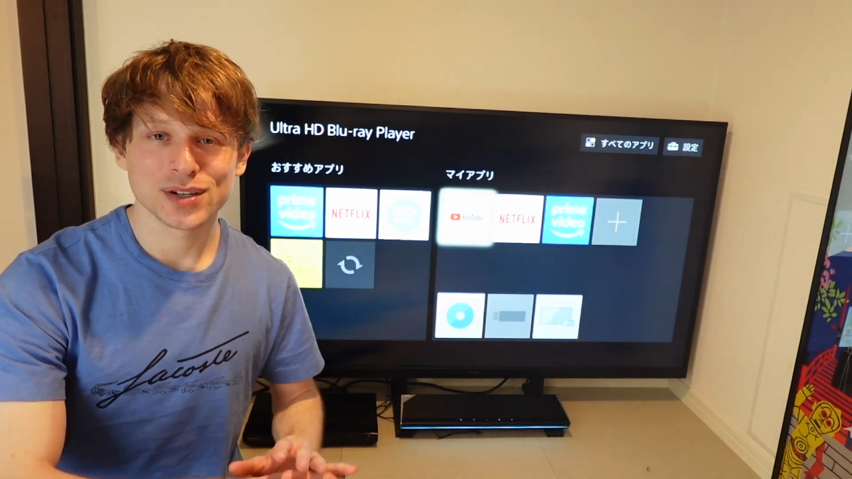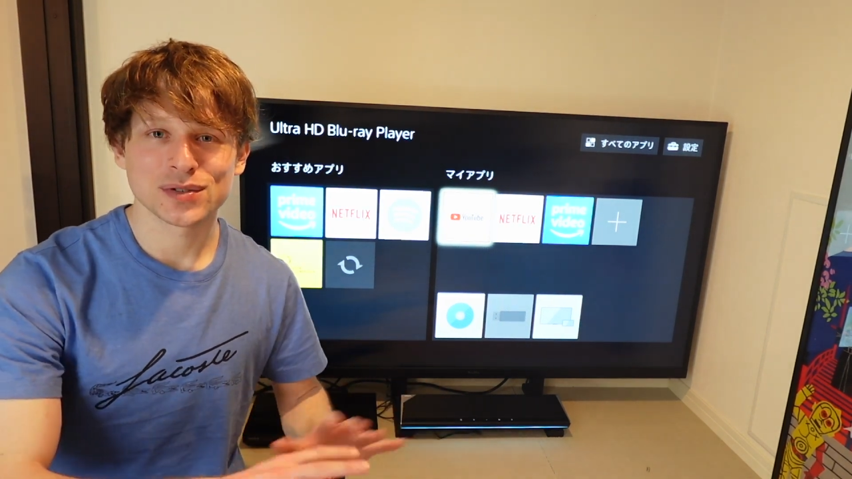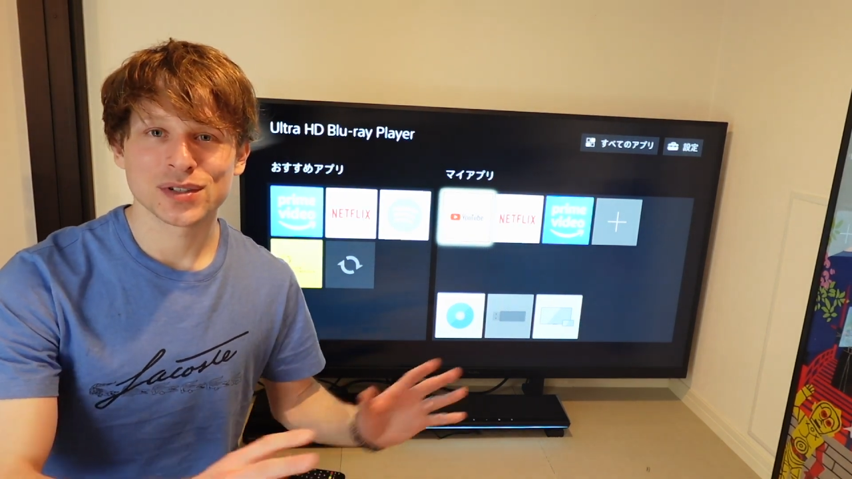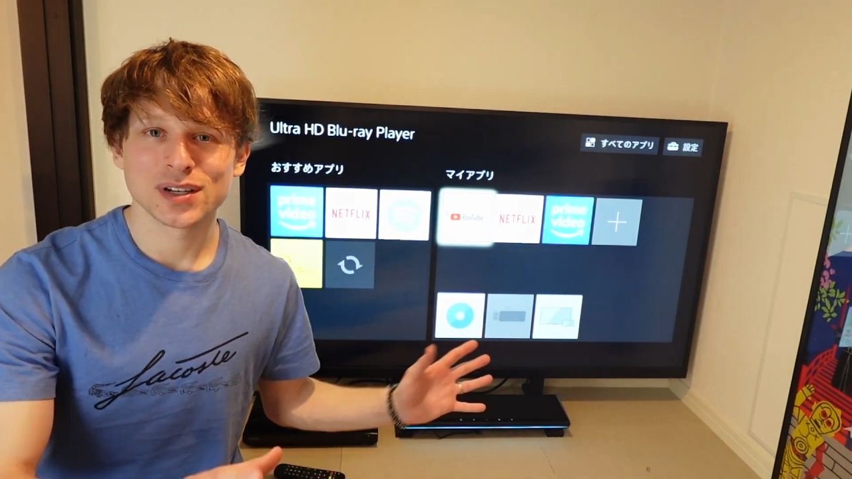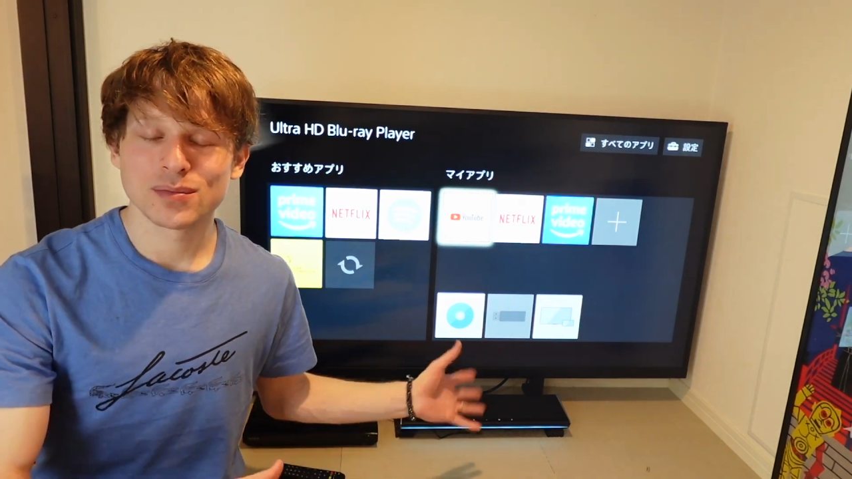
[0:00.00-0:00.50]

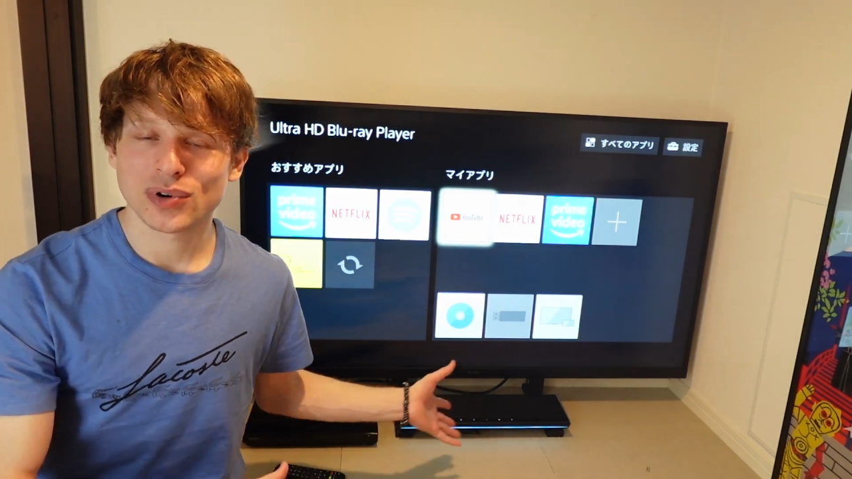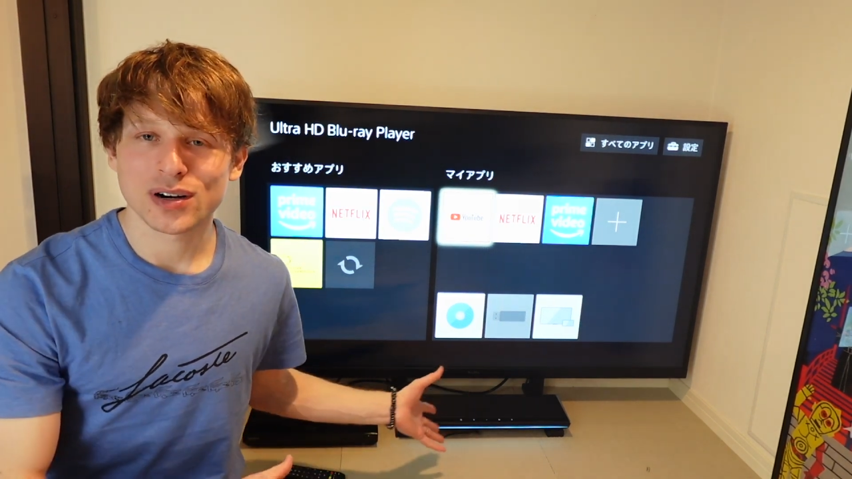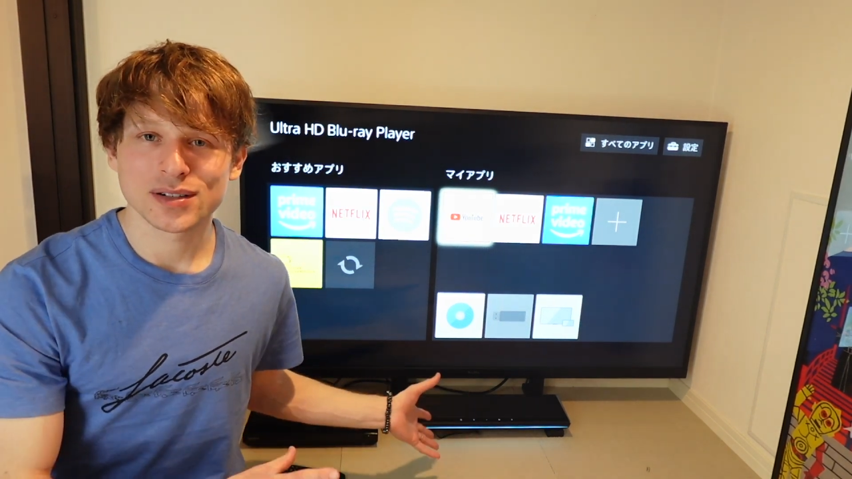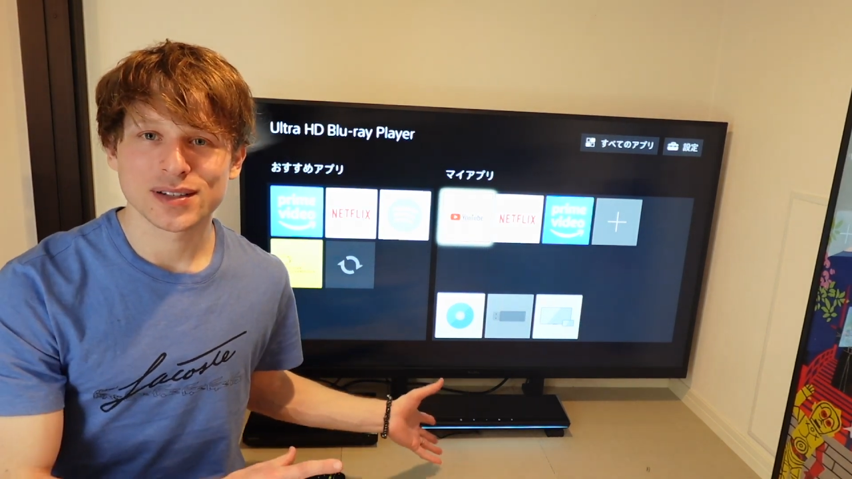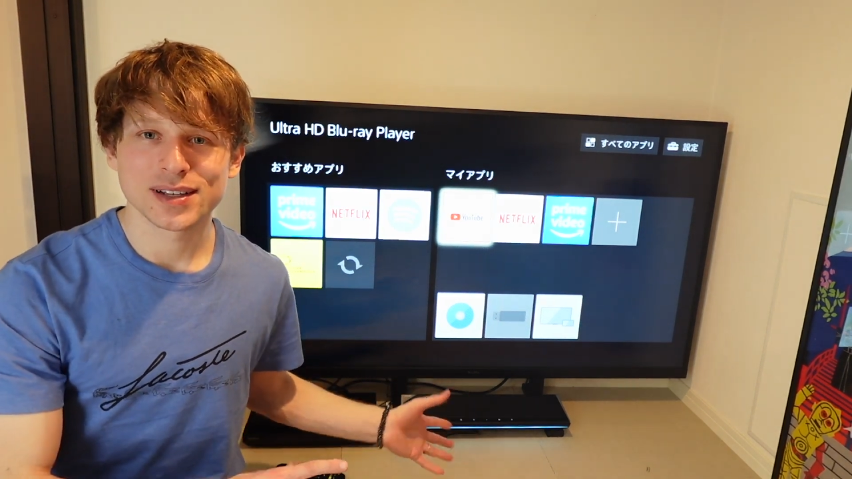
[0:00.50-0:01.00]
interested in
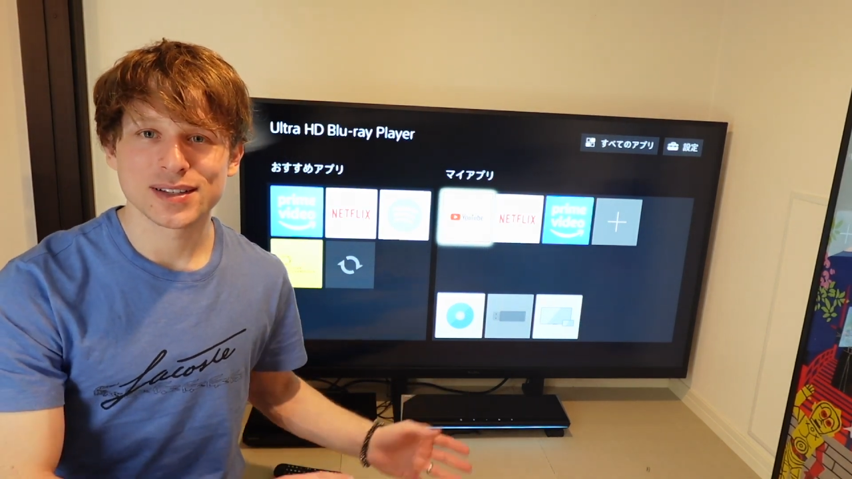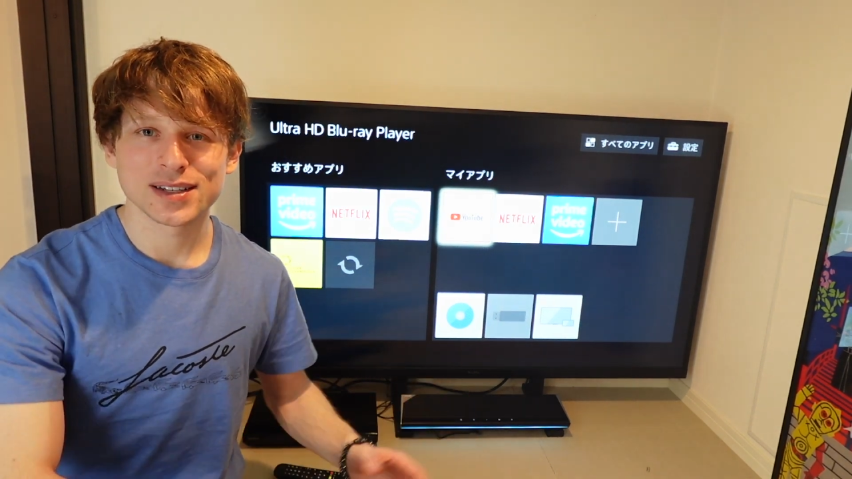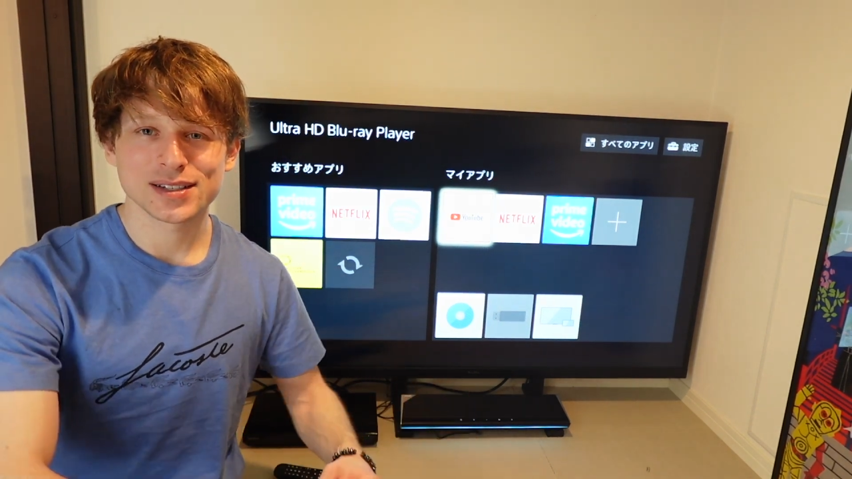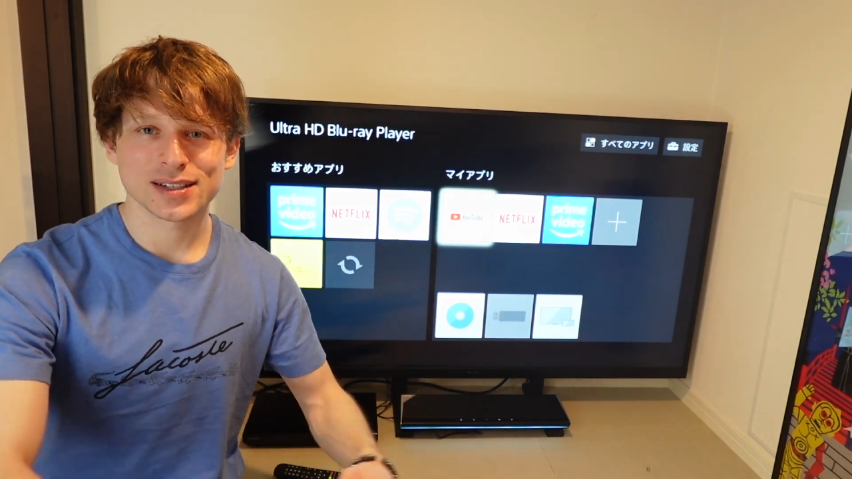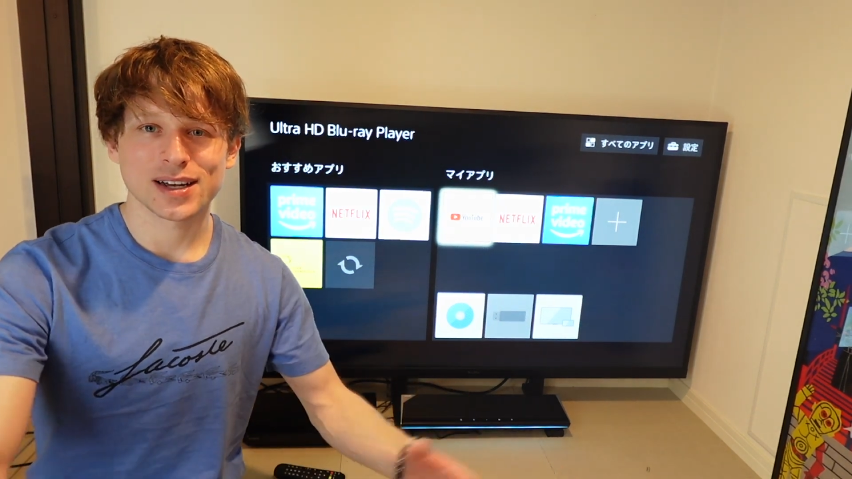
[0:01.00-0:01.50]
products like this